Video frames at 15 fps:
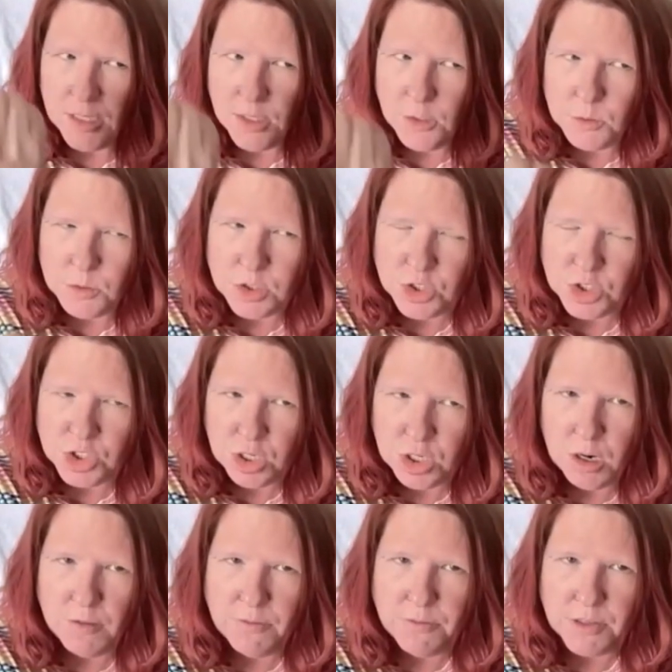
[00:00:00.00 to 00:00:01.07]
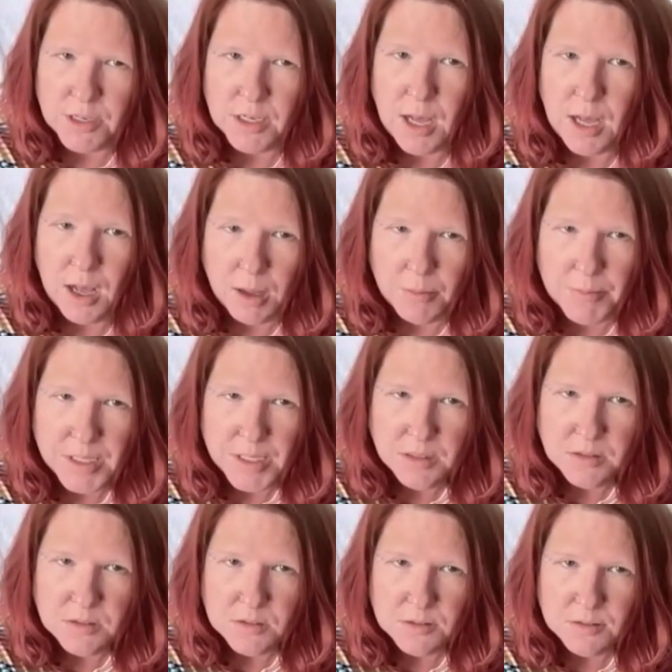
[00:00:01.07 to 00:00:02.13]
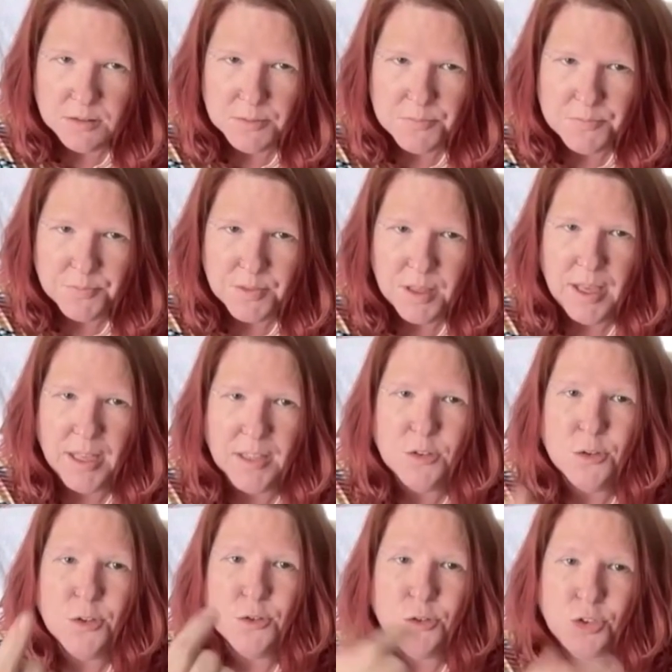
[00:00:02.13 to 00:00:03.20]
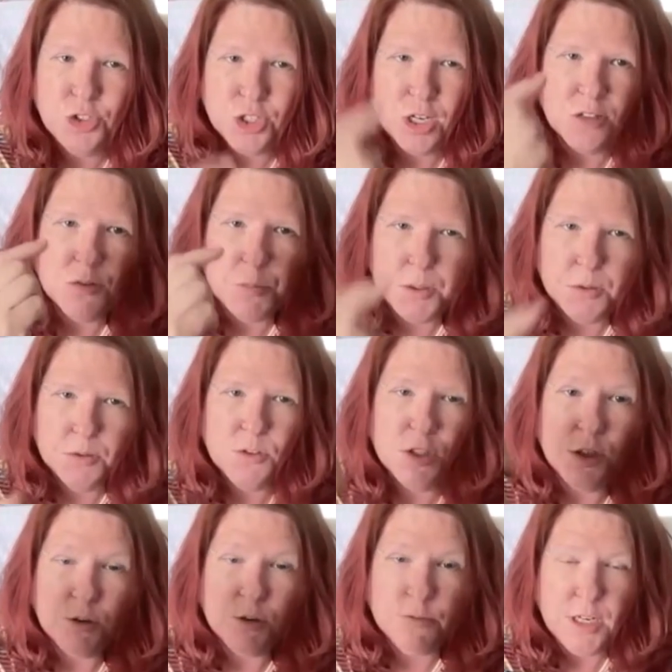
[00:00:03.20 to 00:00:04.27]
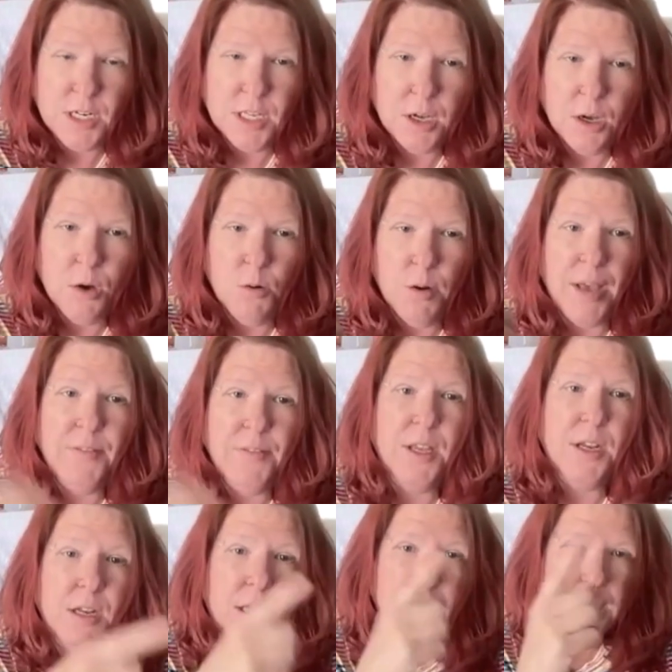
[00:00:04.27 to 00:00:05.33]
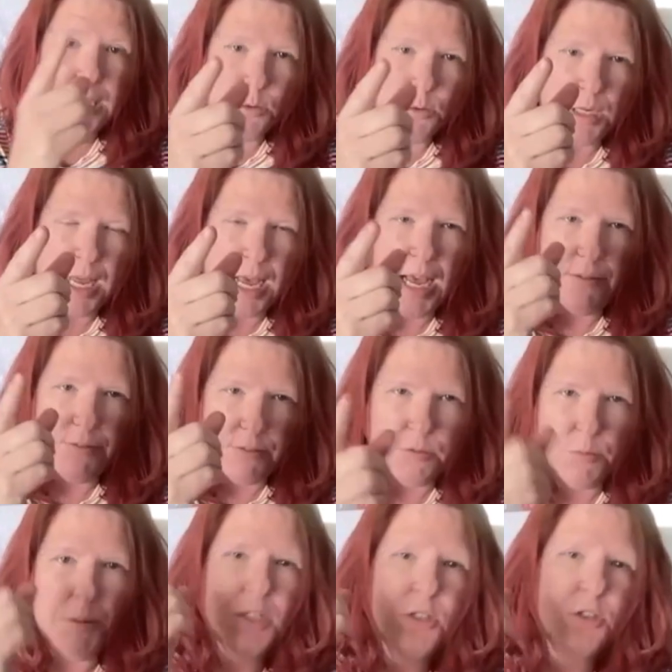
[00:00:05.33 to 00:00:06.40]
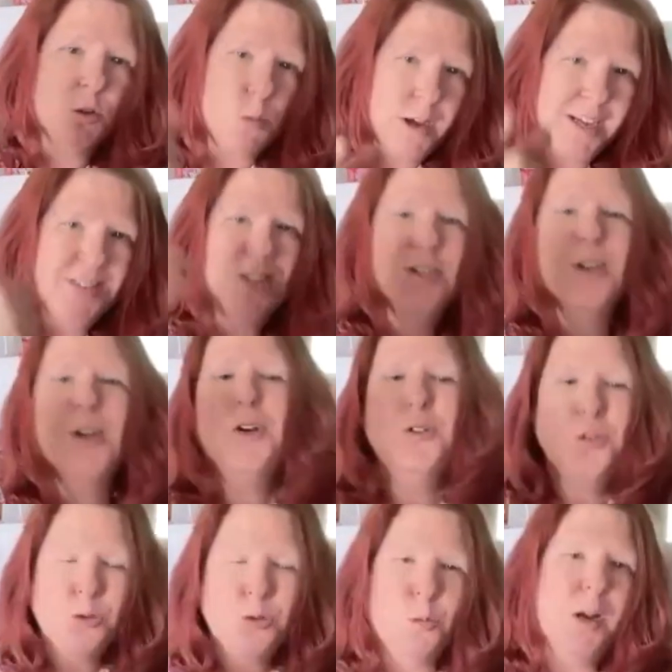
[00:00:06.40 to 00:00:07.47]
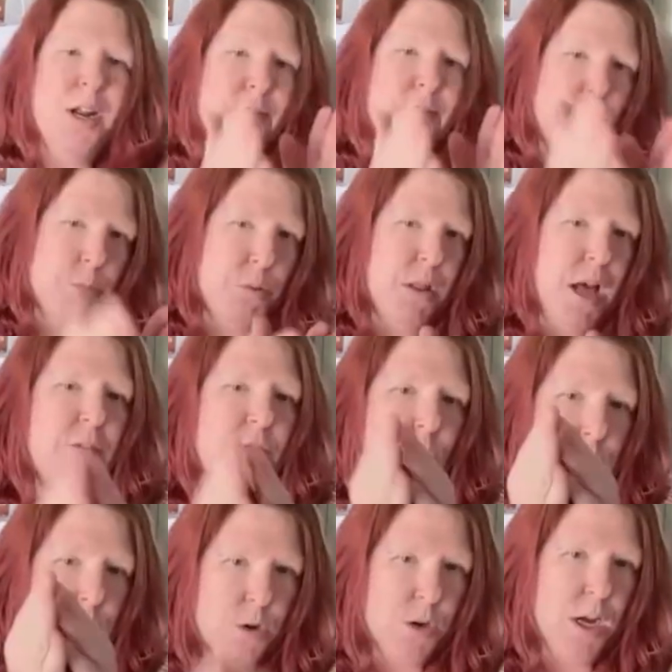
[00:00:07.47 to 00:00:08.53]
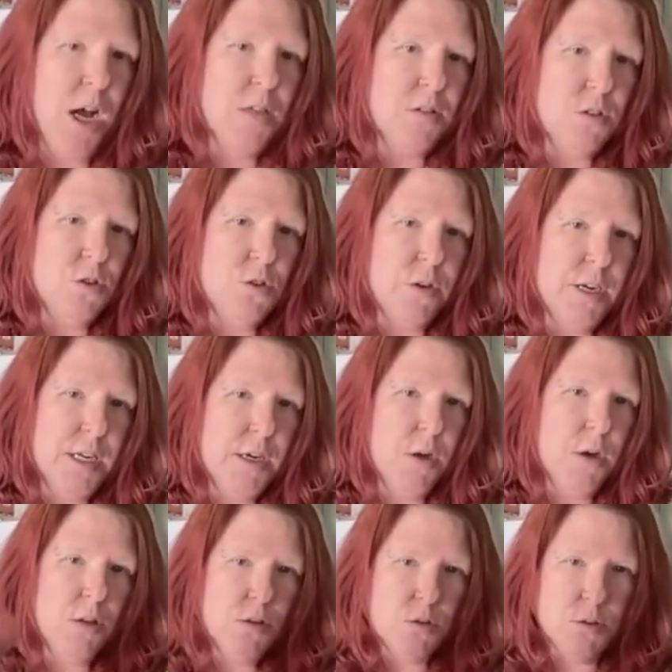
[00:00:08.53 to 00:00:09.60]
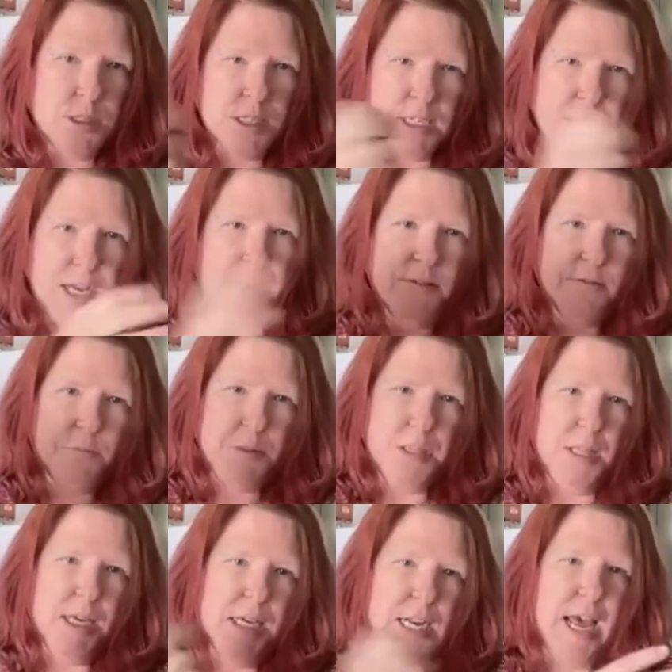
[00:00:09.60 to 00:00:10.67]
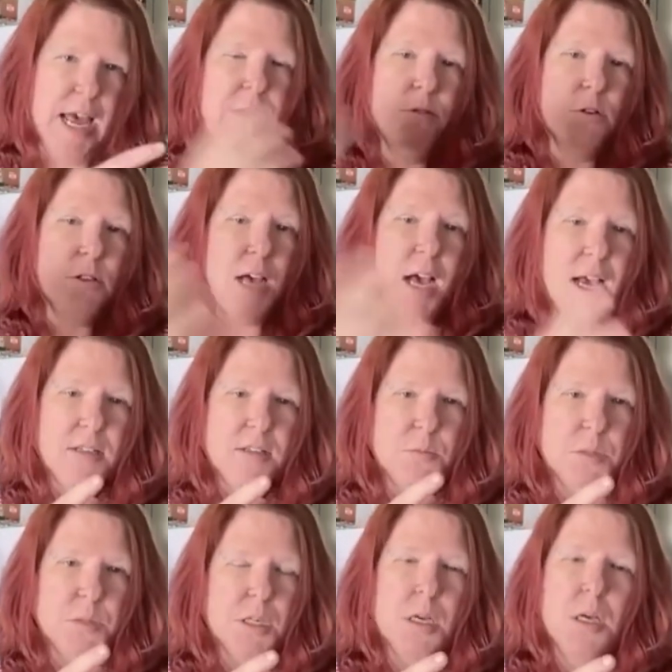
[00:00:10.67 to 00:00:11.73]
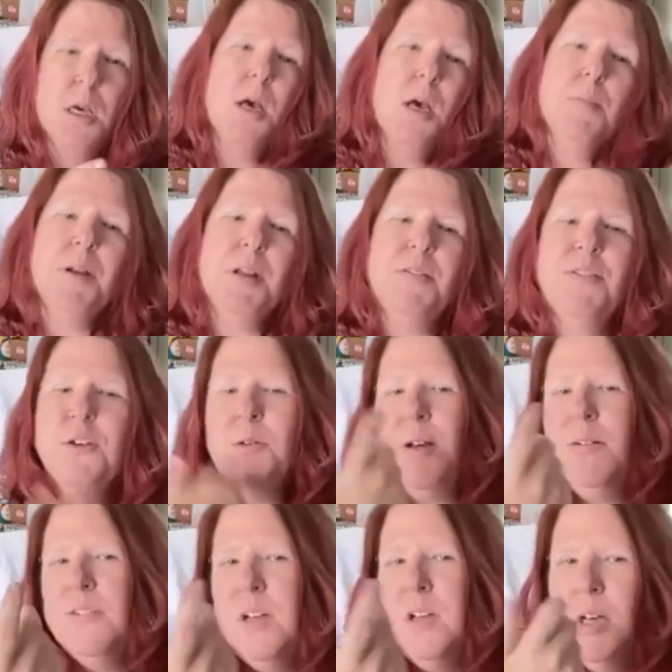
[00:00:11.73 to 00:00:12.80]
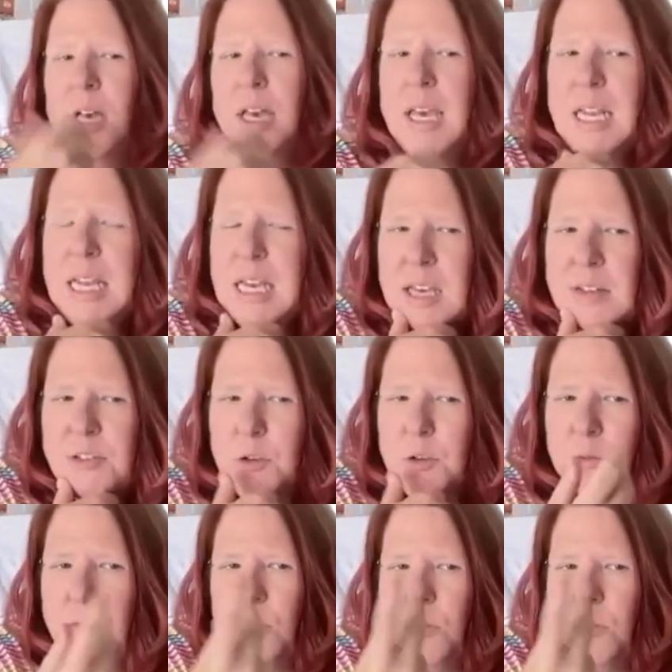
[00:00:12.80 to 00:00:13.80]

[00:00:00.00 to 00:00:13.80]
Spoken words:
you can shut off the comments. And so you're just posting your video, and then like you can have everybody directed to whatever platform you're concentrating on. So it can kind of be like an advertisement. But if you're